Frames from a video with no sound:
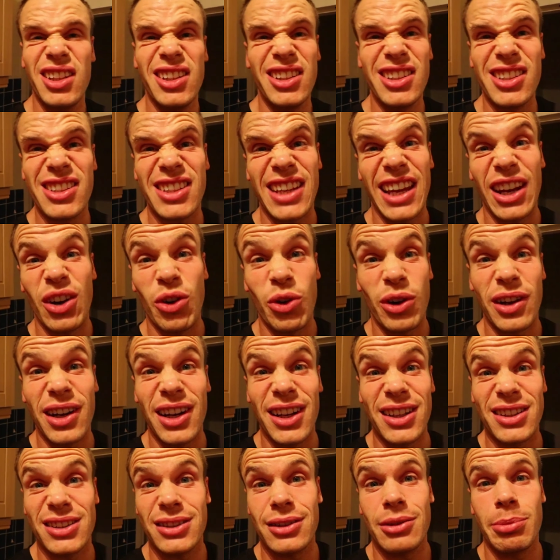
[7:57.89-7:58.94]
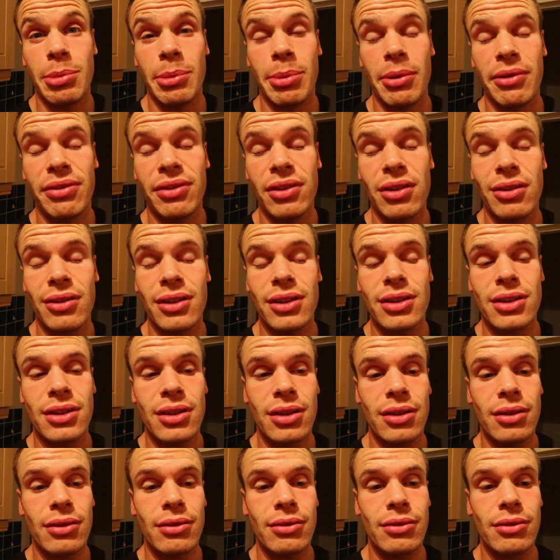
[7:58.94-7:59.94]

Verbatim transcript: Just getting organised, to be perfectly honest.